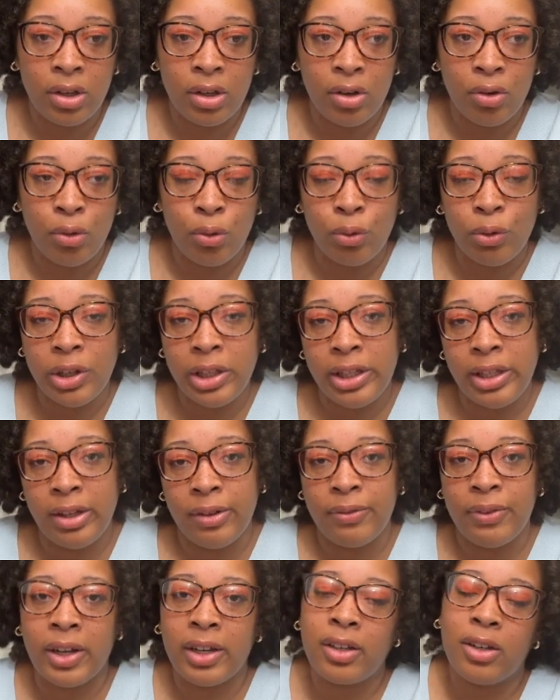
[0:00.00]
really
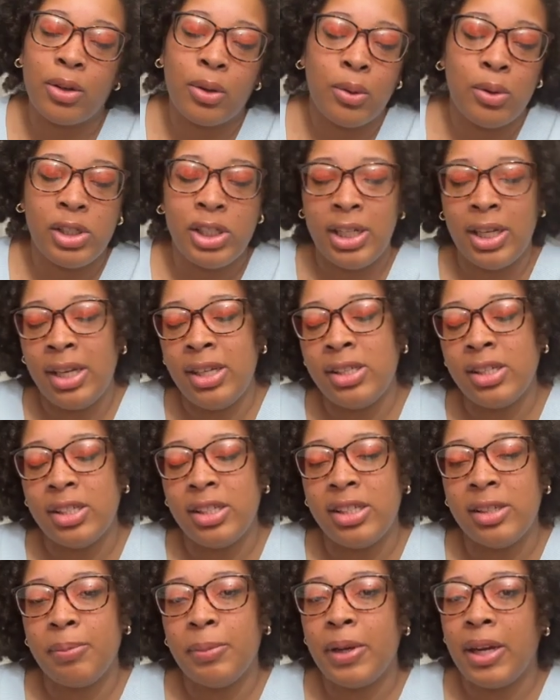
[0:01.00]
affect
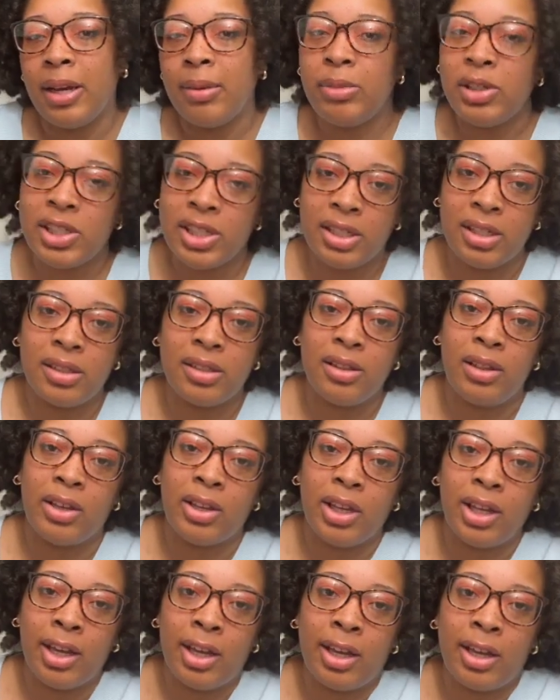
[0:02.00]
negotiations. But I'm just
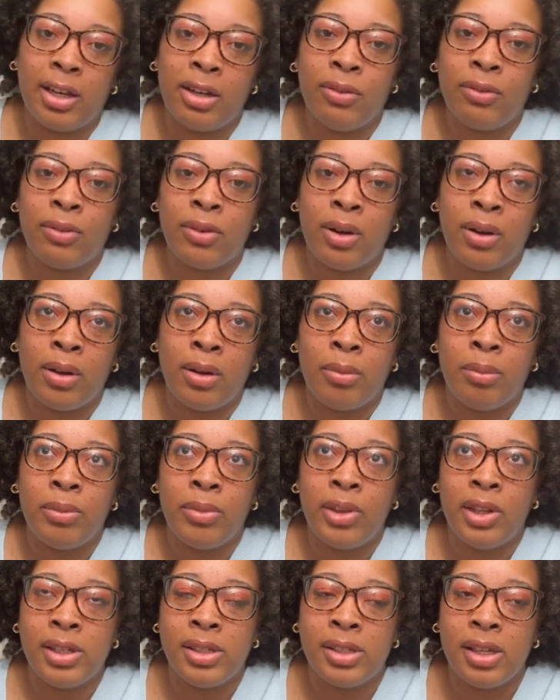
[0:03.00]
looking at it from
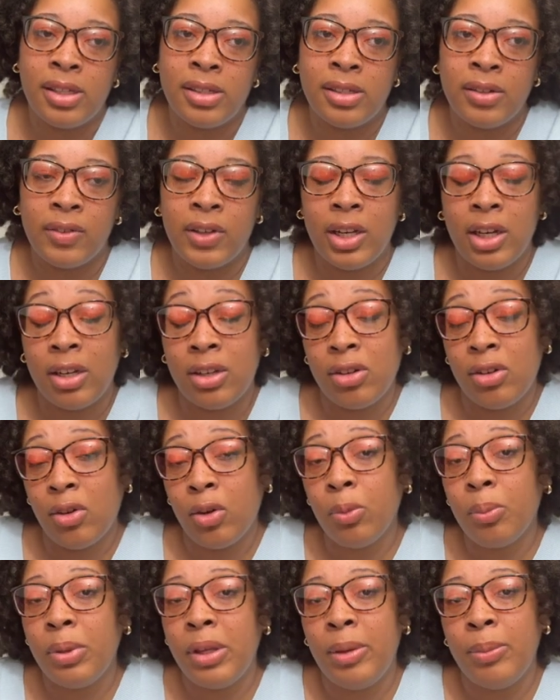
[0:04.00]
the sense of getting to know
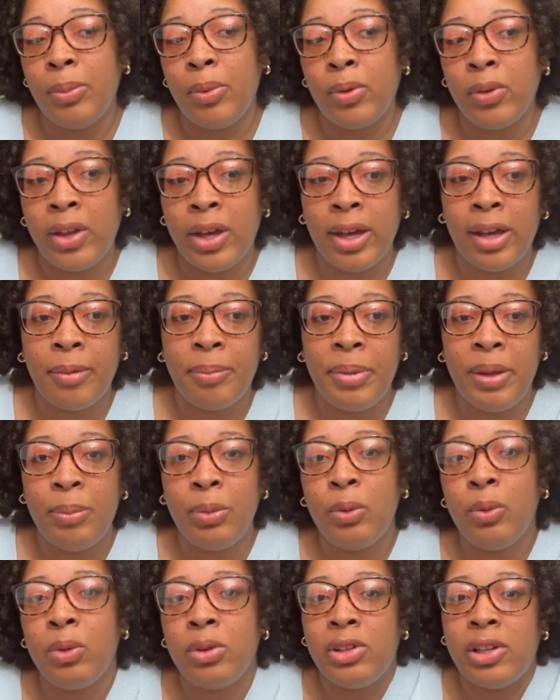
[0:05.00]
people, that people
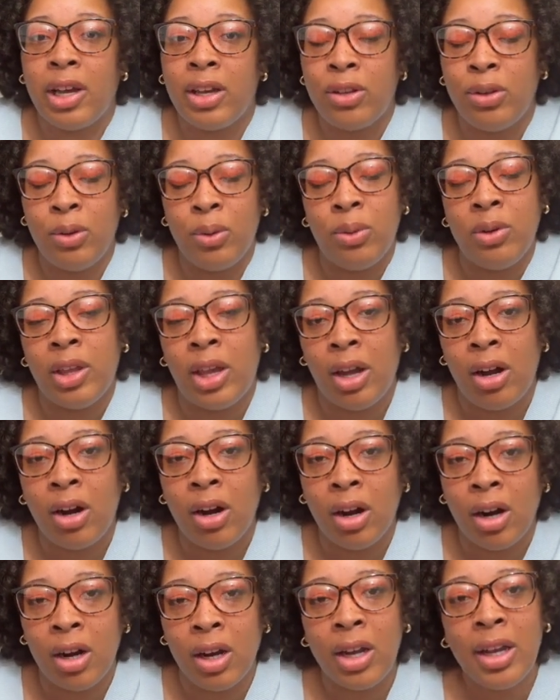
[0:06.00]
will tell you who they
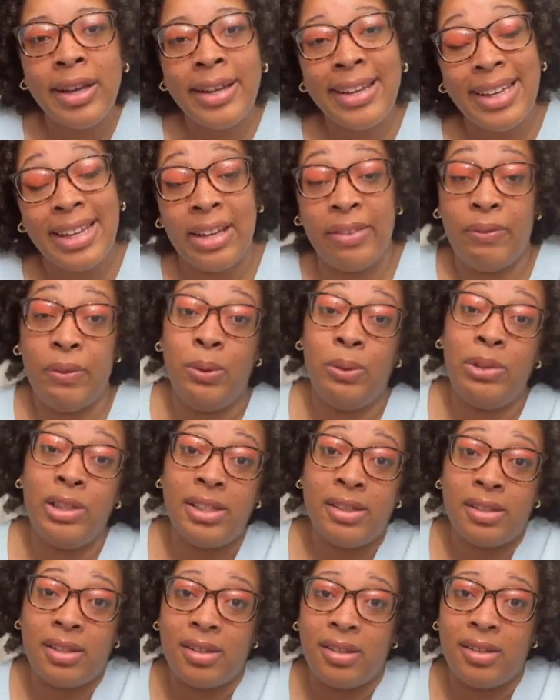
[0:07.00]
are if you
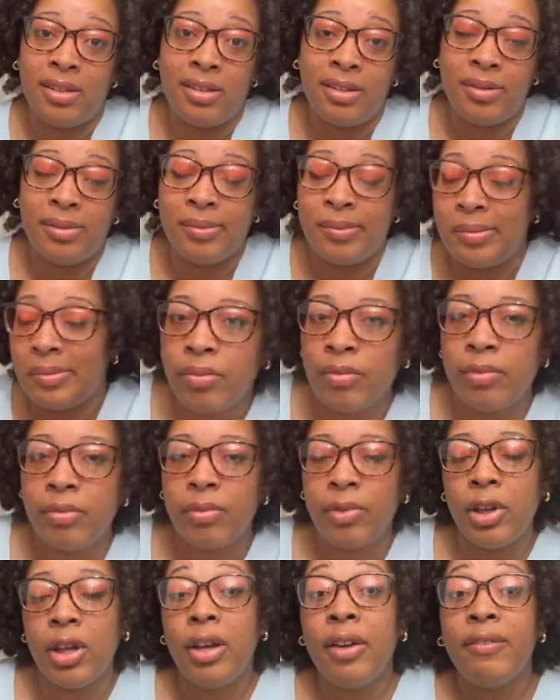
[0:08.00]
listen.
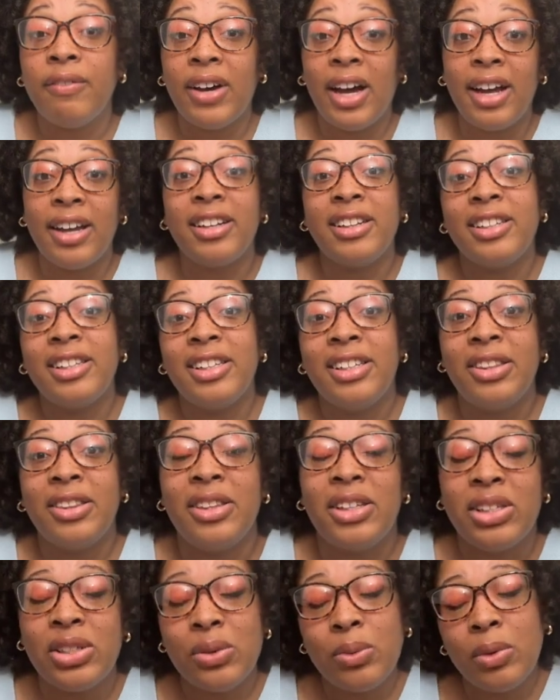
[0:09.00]
Finally,
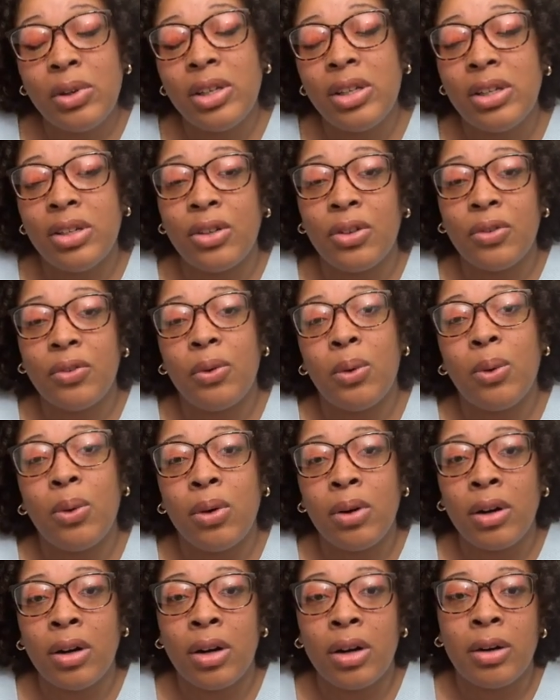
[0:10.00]
this one is
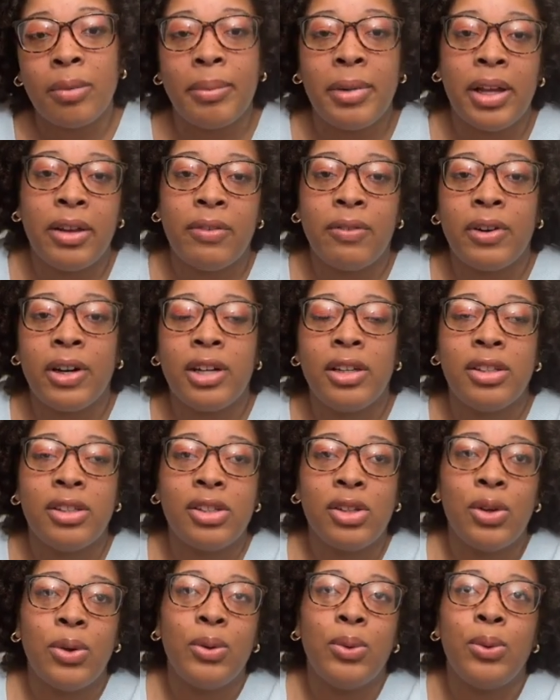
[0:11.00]
for my friends
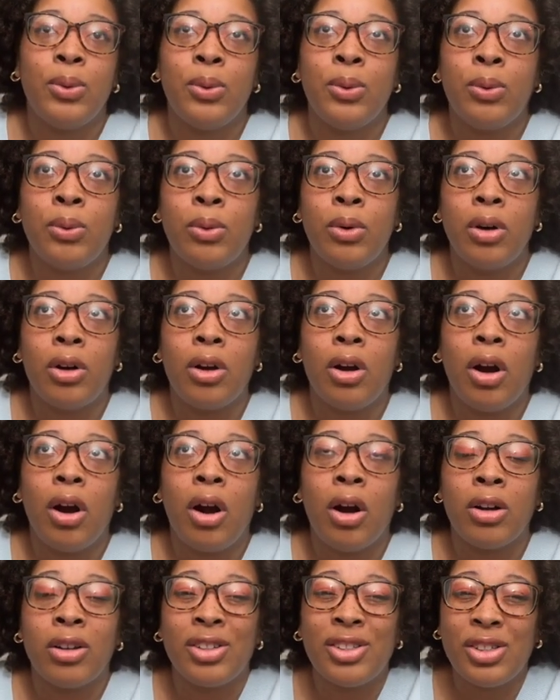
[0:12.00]
who
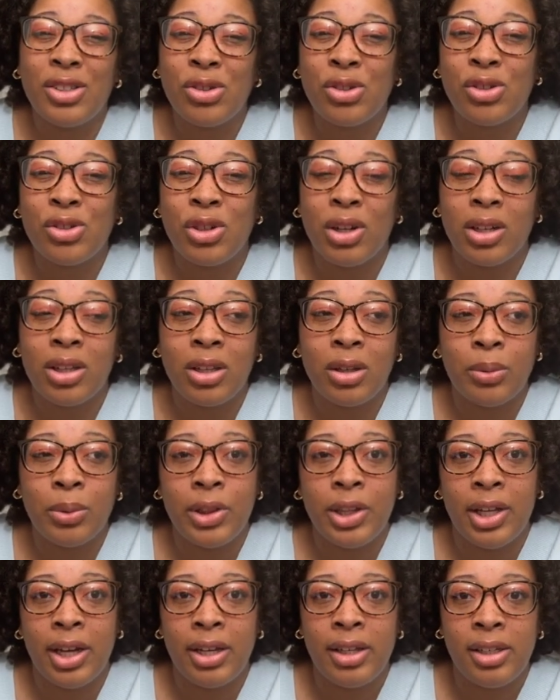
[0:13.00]
are still struggling with
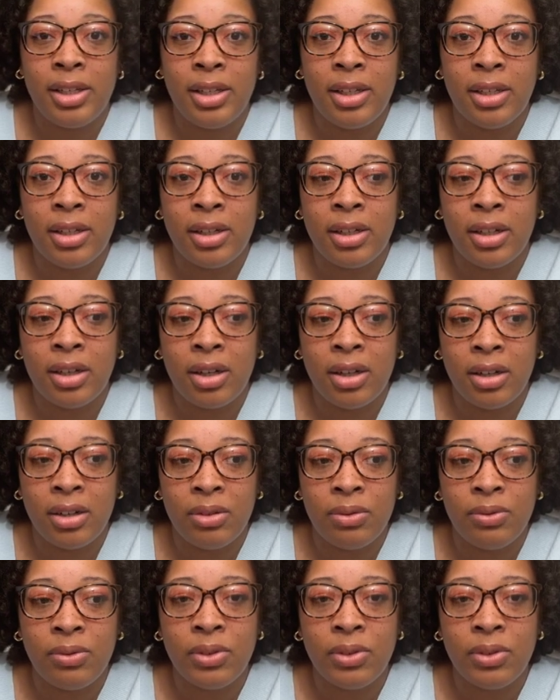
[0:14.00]
the idea of